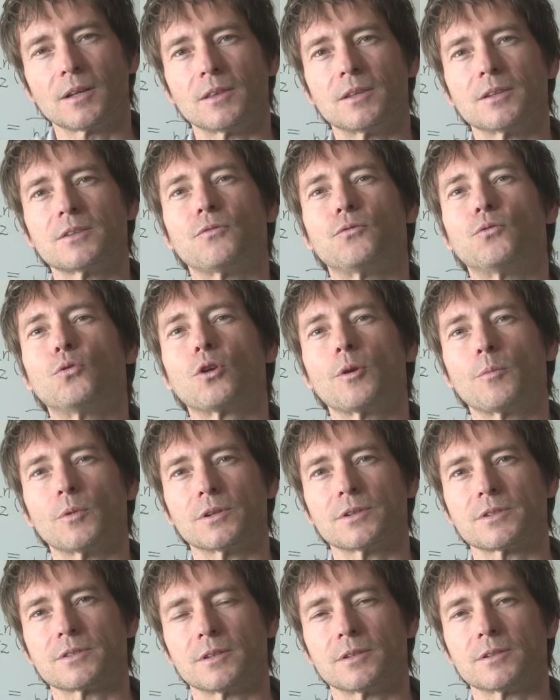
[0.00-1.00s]
these
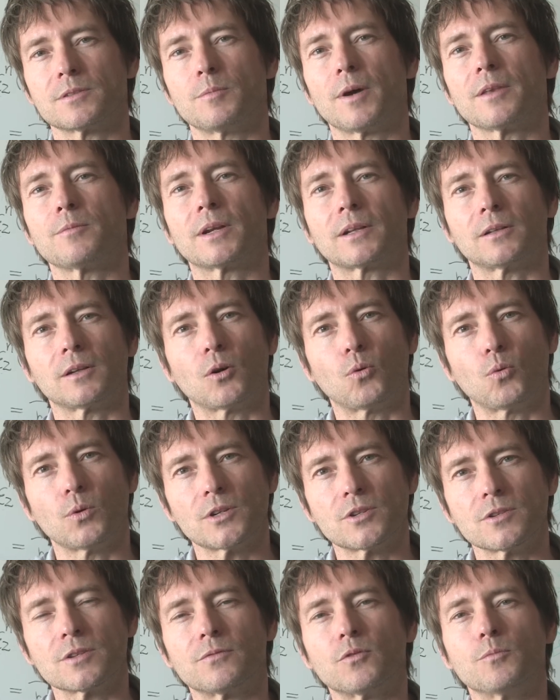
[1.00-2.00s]
formulas, these mathematical
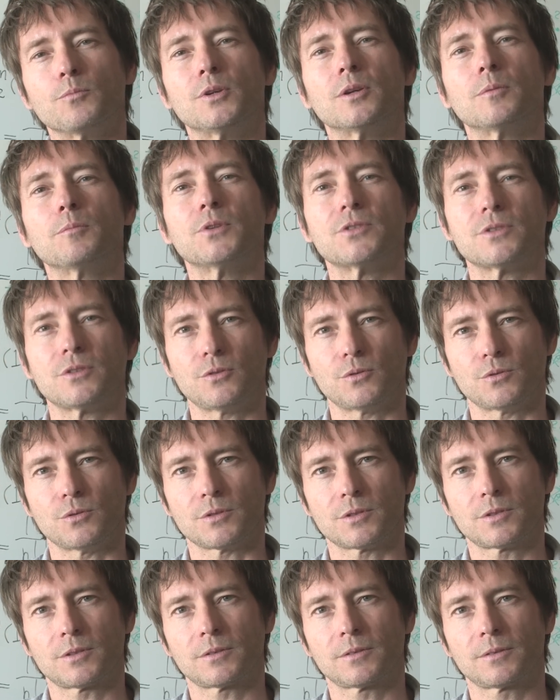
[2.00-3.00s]
equations, from being
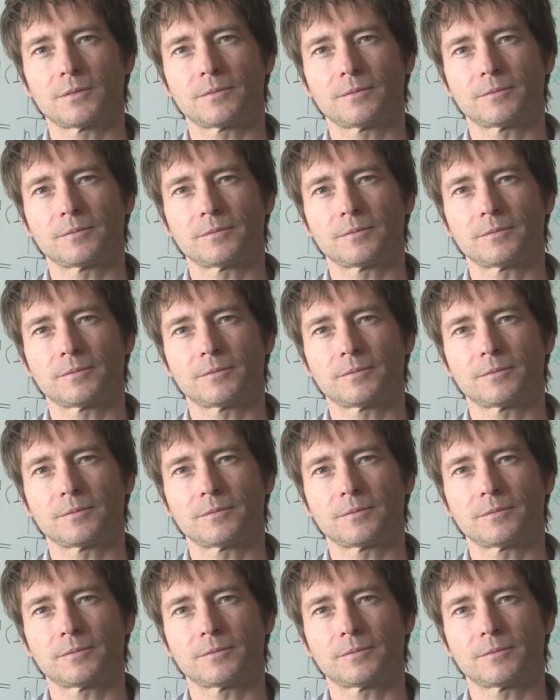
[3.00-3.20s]
misused.